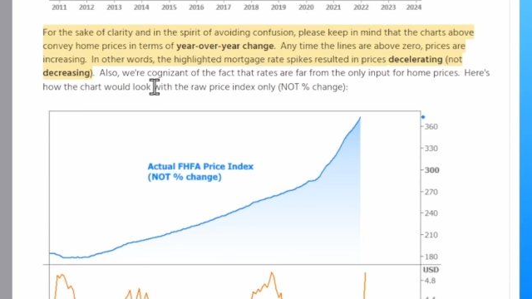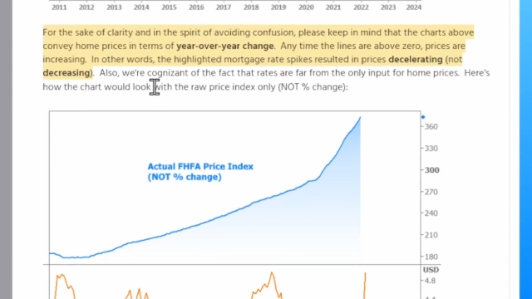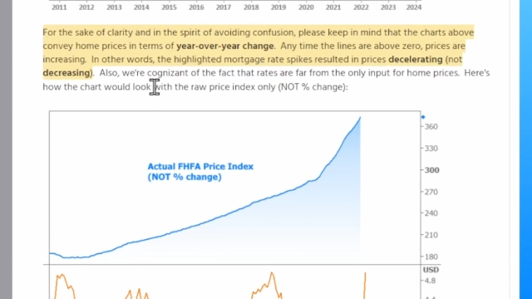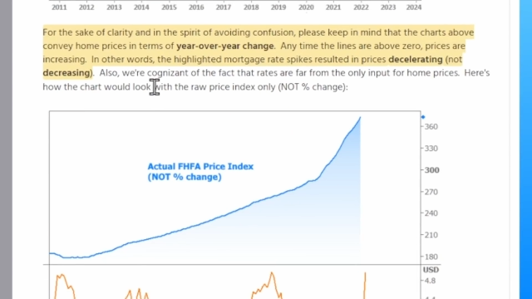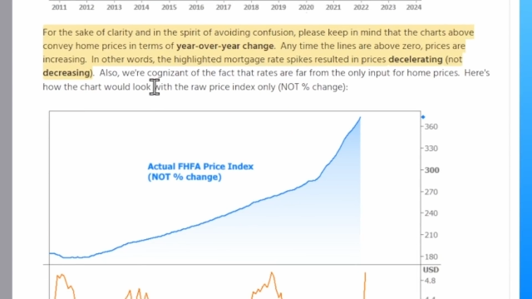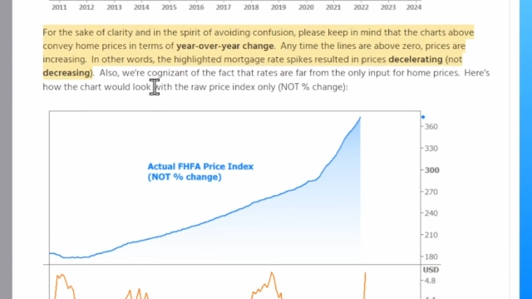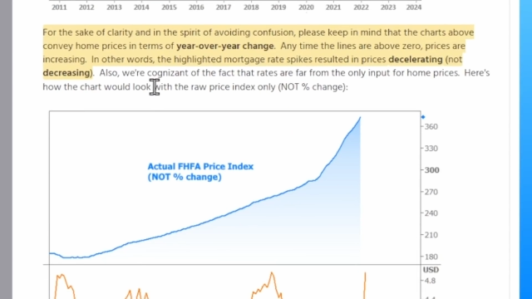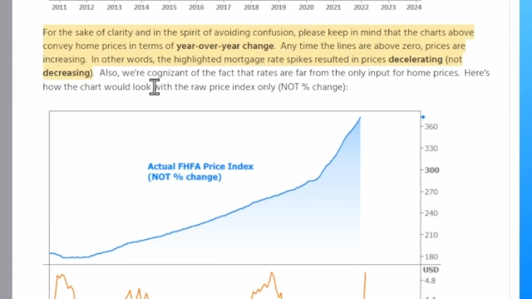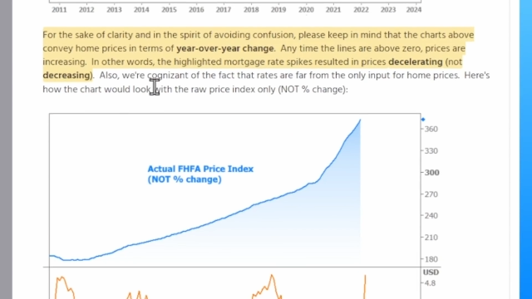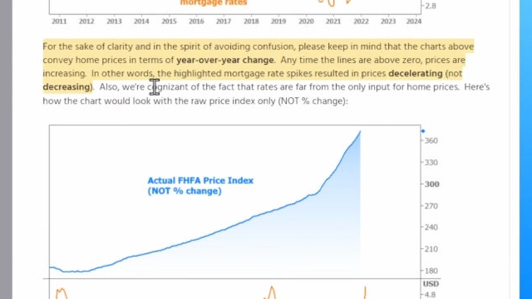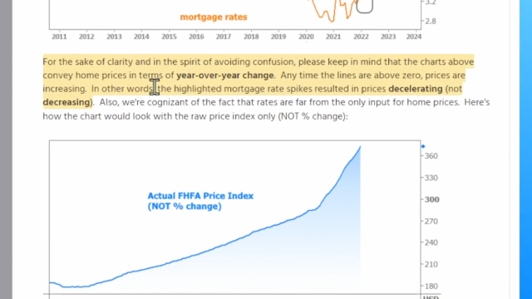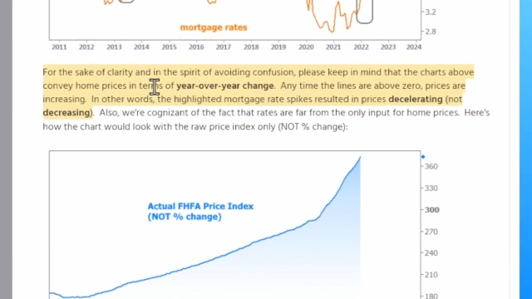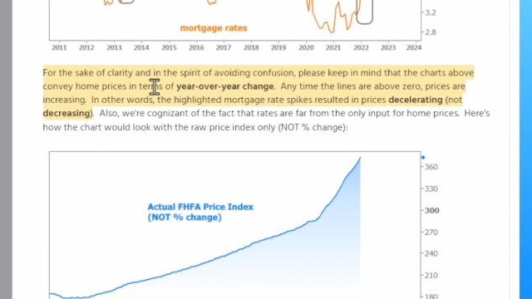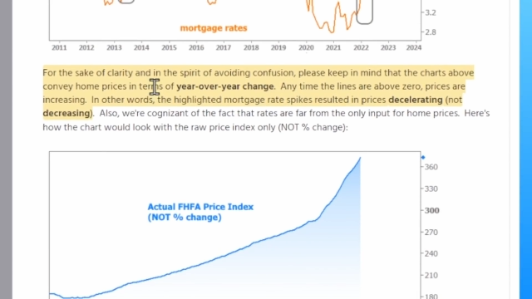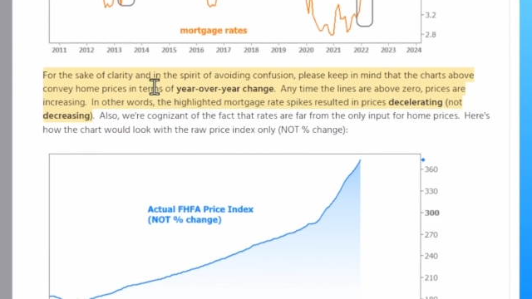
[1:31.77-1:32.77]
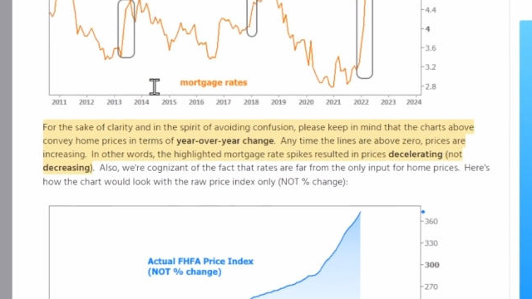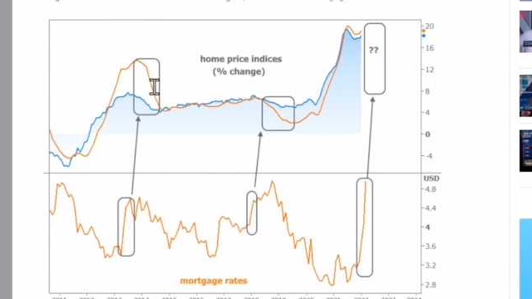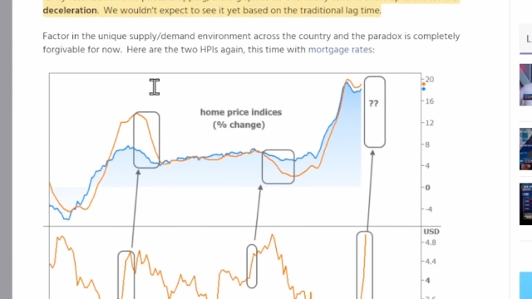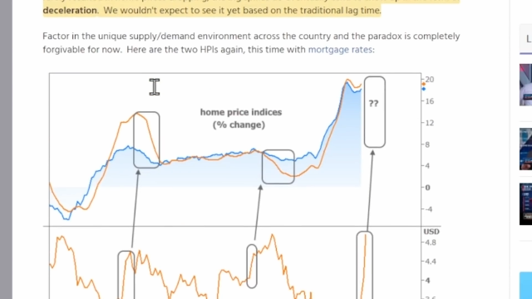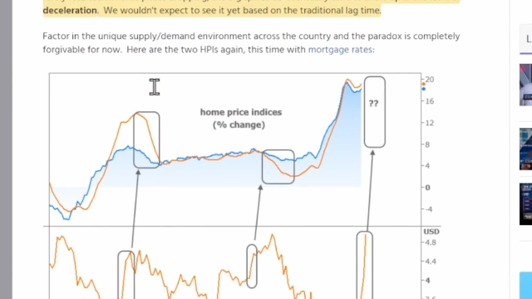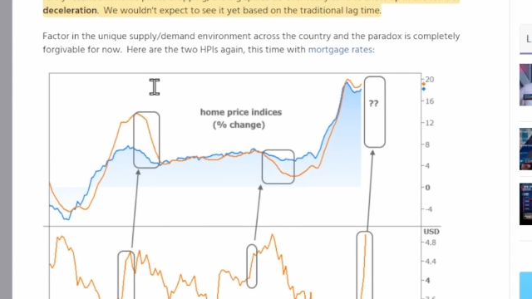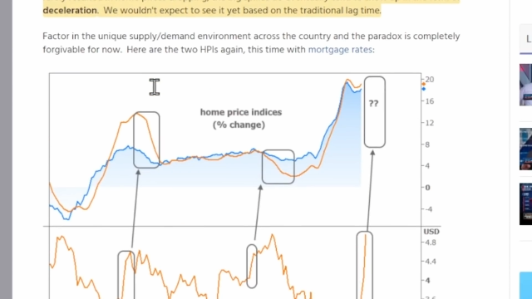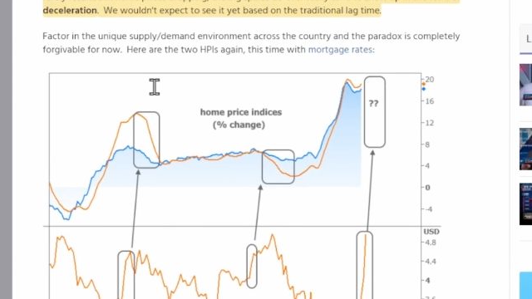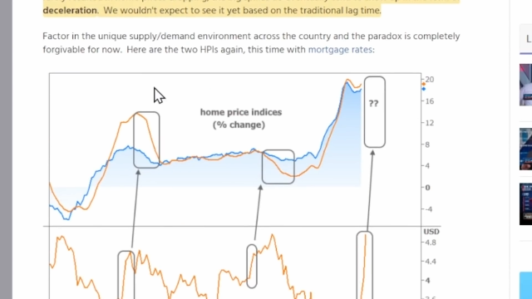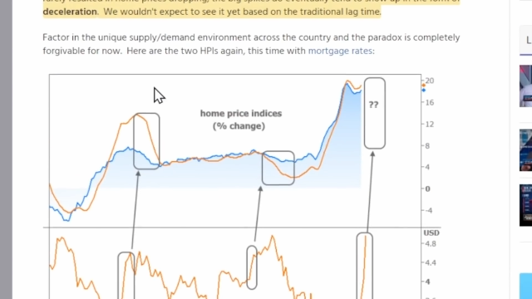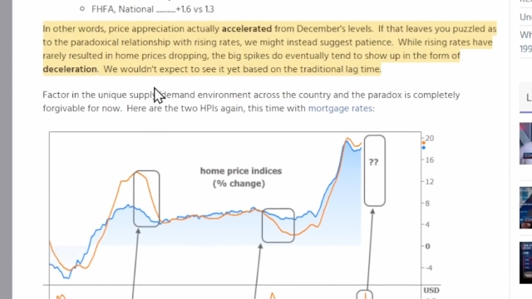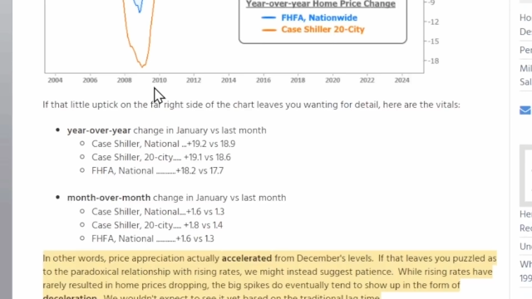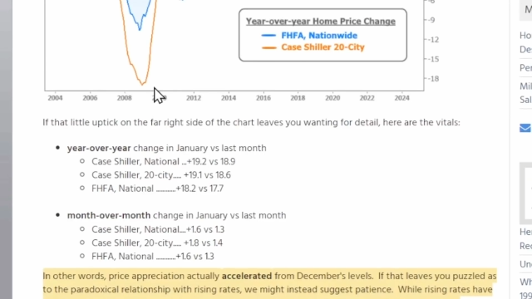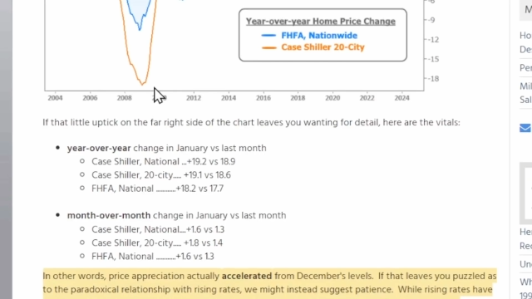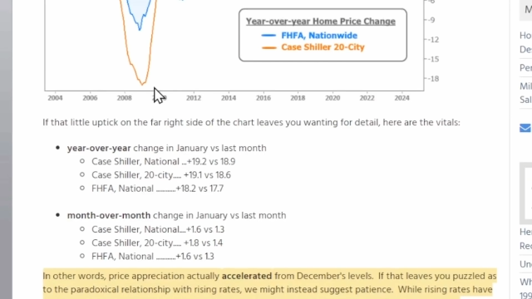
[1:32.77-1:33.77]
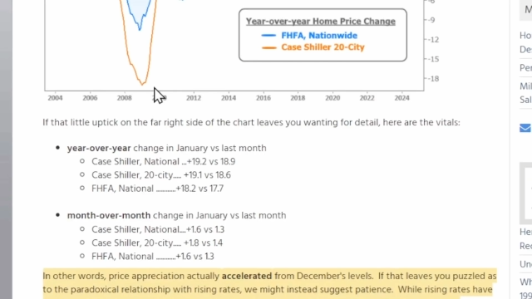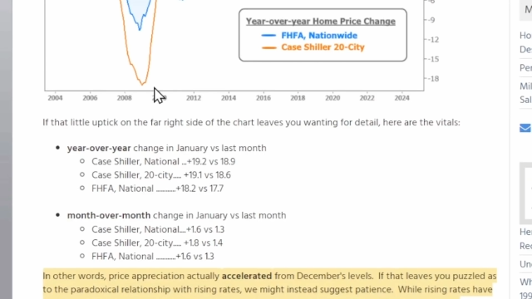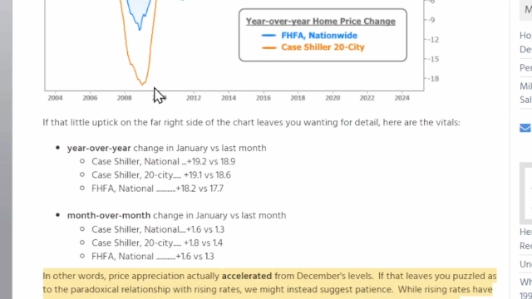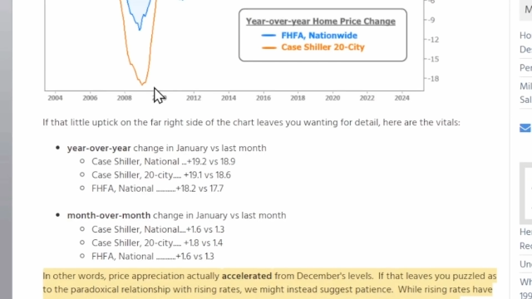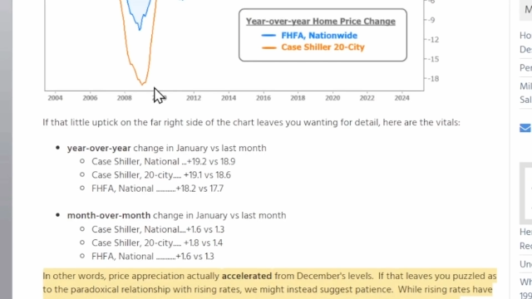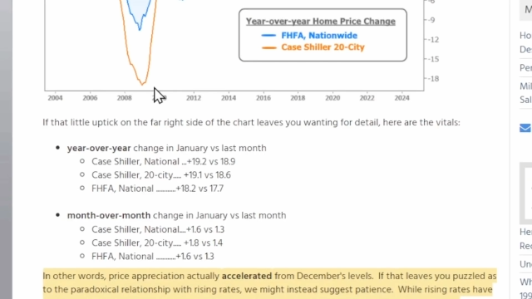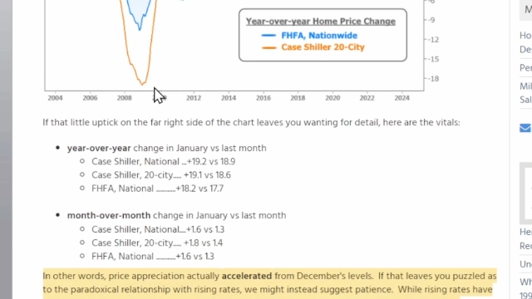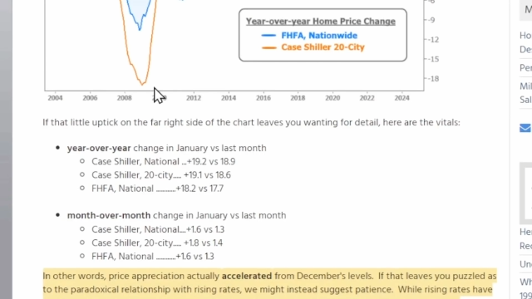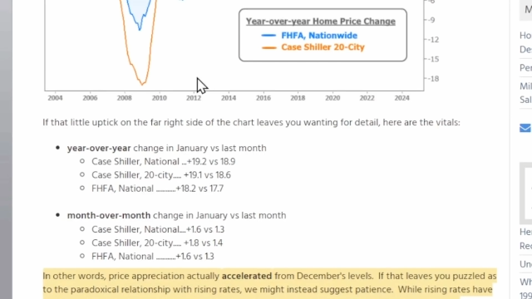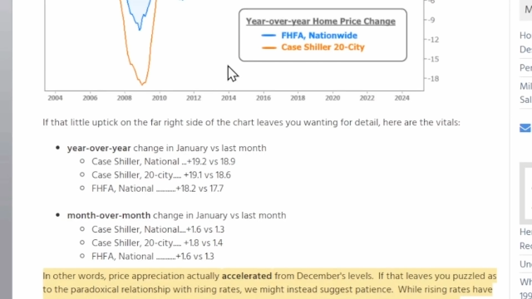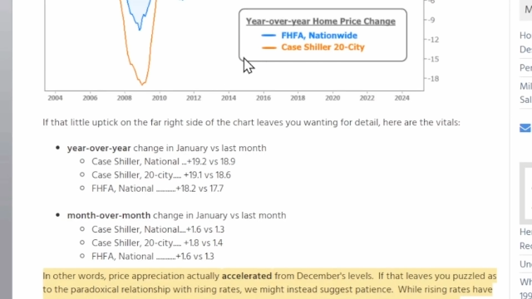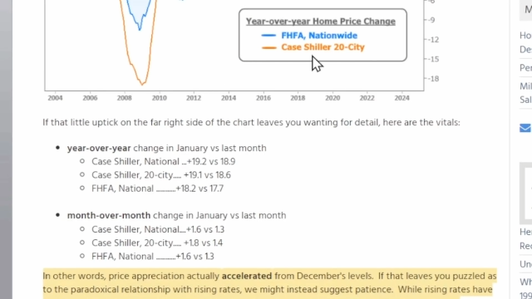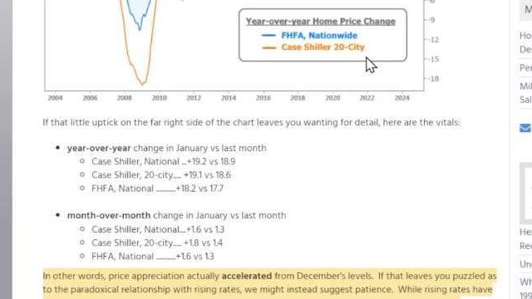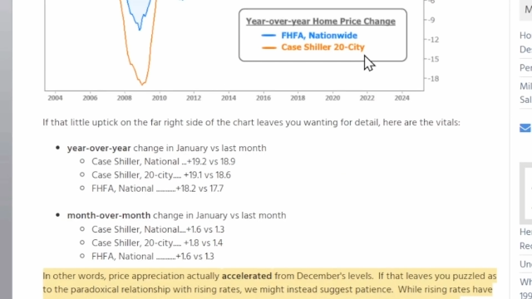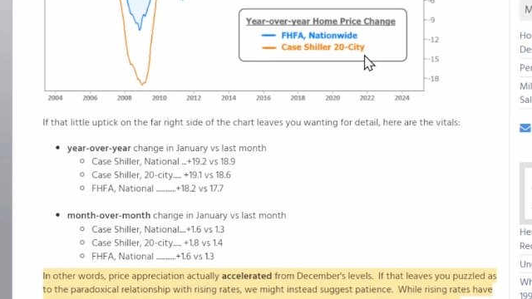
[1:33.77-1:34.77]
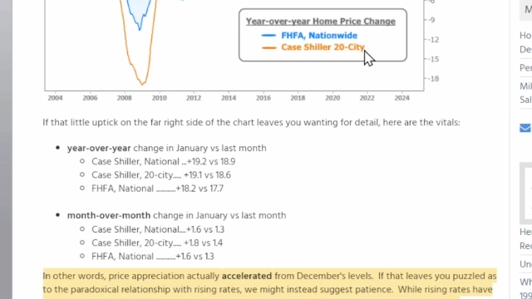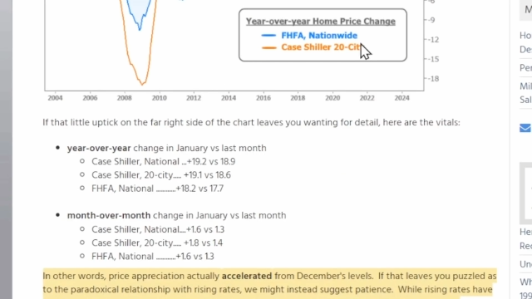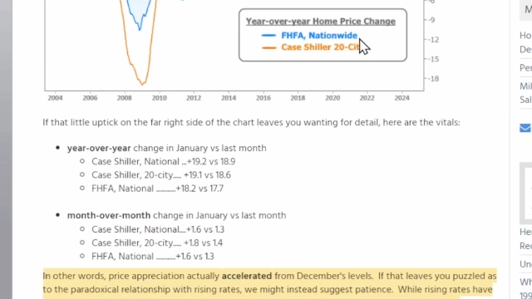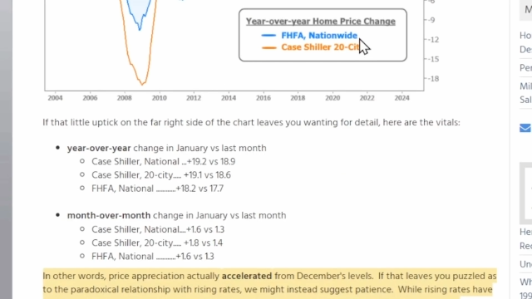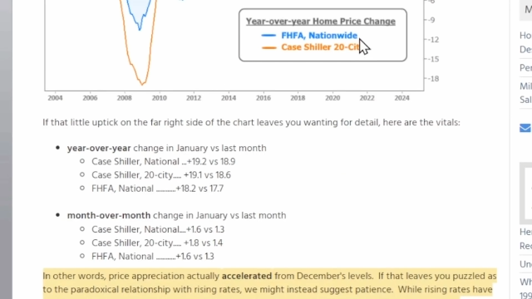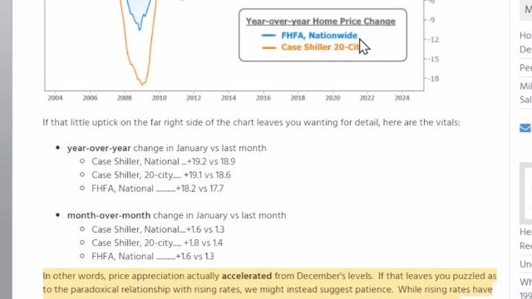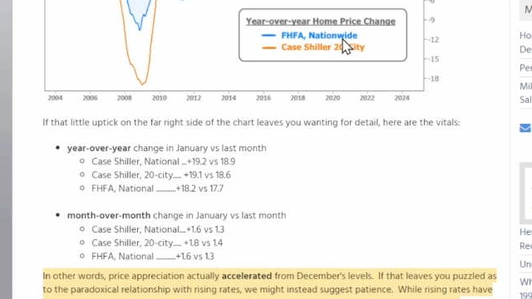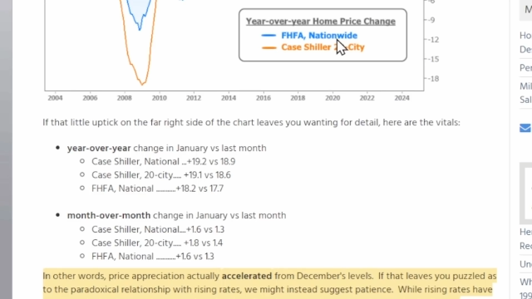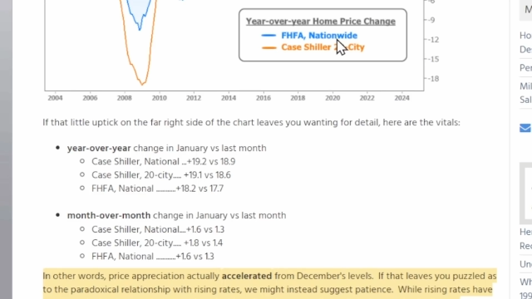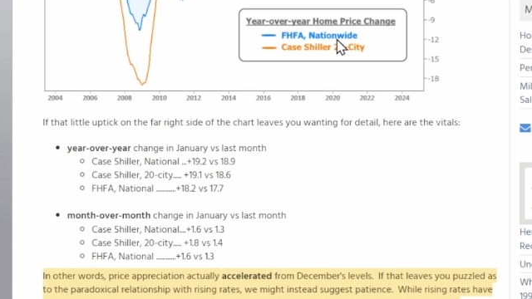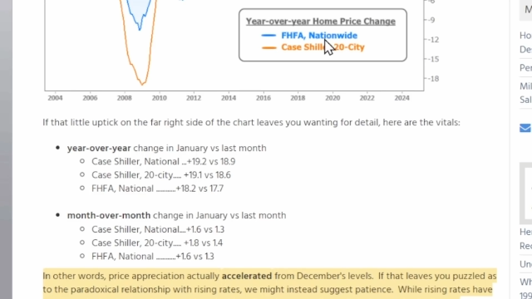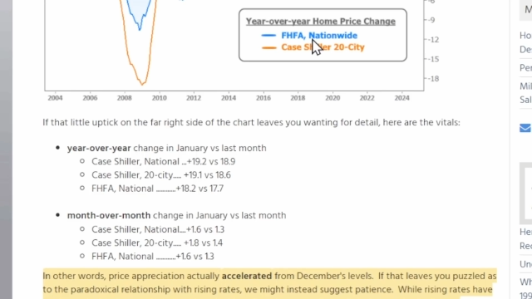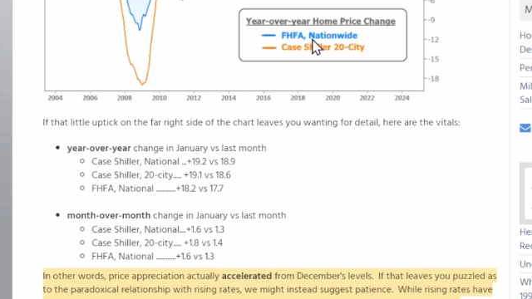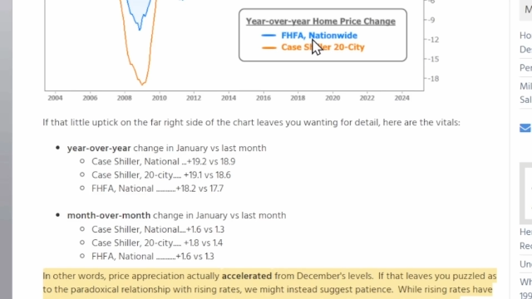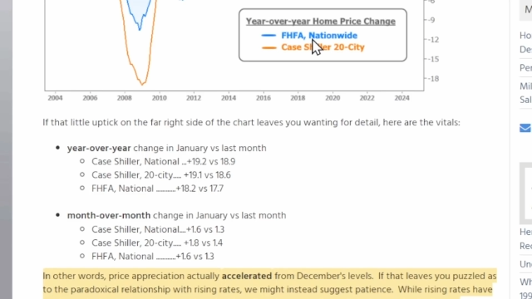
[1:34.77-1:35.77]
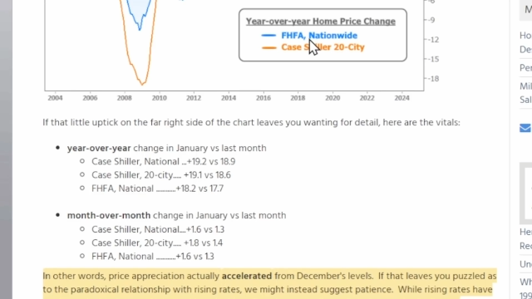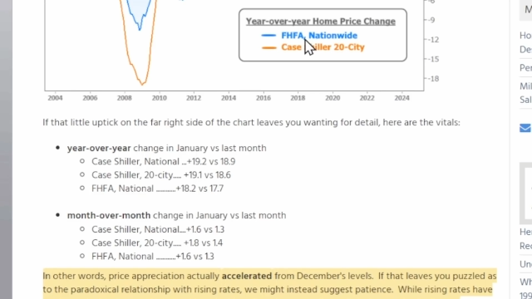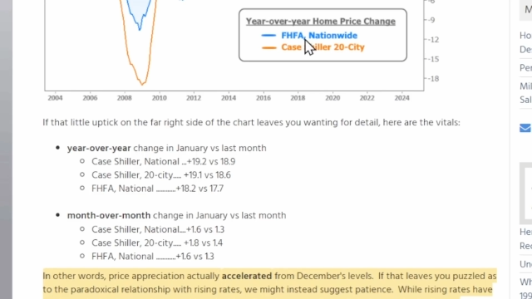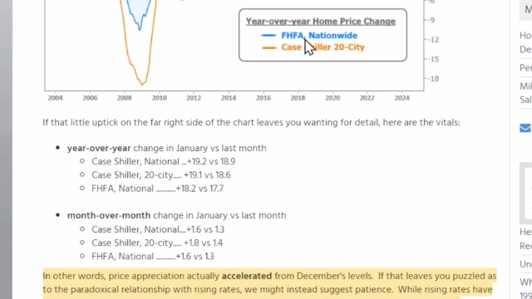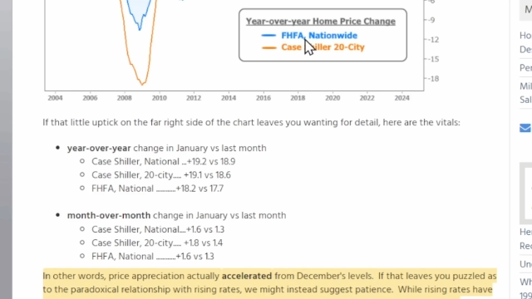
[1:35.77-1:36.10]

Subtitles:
[unreadable: no face in view]